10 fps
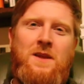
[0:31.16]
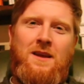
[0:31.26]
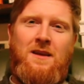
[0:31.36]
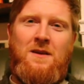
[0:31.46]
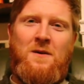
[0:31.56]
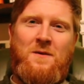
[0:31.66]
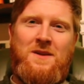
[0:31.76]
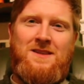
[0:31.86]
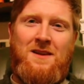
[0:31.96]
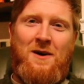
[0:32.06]
you know,
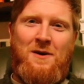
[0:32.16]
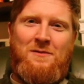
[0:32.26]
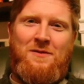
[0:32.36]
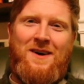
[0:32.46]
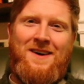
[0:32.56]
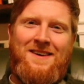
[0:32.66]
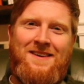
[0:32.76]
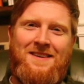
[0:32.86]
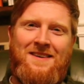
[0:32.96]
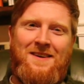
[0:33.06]
there's a lot of
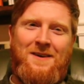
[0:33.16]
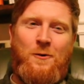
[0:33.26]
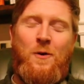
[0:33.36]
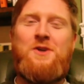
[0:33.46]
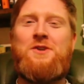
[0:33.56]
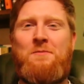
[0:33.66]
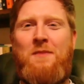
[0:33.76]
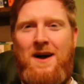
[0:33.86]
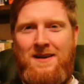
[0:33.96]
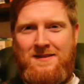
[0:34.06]
question
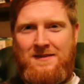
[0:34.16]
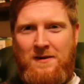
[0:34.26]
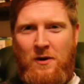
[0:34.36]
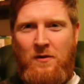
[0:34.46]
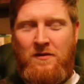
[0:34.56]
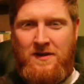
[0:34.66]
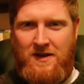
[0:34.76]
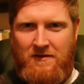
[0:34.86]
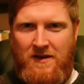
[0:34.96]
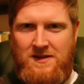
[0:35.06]
marks over
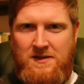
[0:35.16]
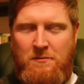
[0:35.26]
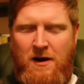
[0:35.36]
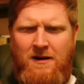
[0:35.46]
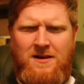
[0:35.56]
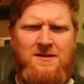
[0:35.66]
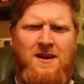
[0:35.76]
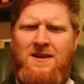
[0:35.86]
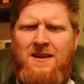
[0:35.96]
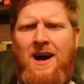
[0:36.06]
the events in Paris.
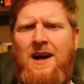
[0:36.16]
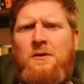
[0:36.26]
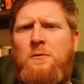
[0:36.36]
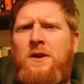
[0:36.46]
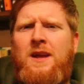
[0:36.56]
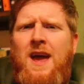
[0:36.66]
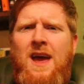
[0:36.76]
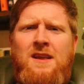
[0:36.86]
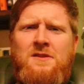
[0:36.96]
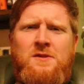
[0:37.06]
Now I don't want to get
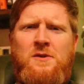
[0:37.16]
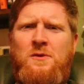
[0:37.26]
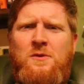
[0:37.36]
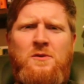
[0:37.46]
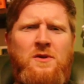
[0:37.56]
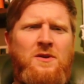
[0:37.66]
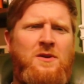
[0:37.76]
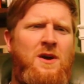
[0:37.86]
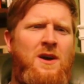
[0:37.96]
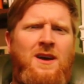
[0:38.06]
into
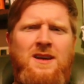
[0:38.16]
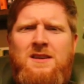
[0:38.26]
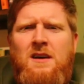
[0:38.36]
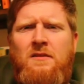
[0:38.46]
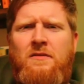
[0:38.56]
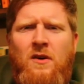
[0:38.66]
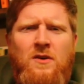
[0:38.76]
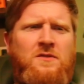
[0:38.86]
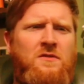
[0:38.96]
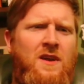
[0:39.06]
the is it a
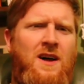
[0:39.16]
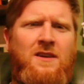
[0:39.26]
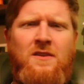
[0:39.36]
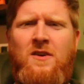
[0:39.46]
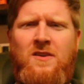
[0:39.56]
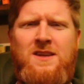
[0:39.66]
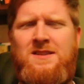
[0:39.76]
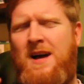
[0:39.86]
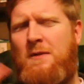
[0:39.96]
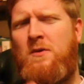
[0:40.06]
false flag and all this.
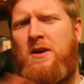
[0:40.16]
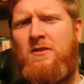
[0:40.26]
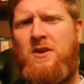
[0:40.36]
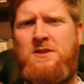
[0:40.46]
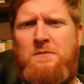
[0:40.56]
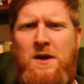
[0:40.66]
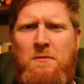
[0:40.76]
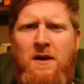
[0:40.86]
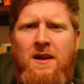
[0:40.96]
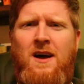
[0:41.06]
I'm not even going to speak
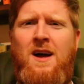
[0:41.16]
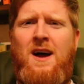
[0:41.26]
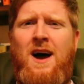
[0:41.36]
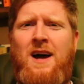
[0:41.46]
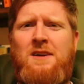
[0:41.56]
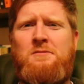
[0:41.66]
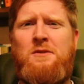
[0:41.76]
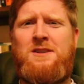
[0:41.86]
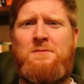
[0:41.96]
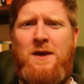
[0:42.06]
about that. I just want
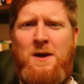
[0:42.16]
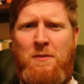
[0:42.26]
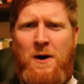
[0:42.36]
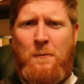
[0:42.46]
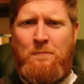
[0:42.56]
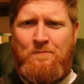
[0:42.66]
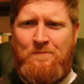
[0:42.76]
to speak about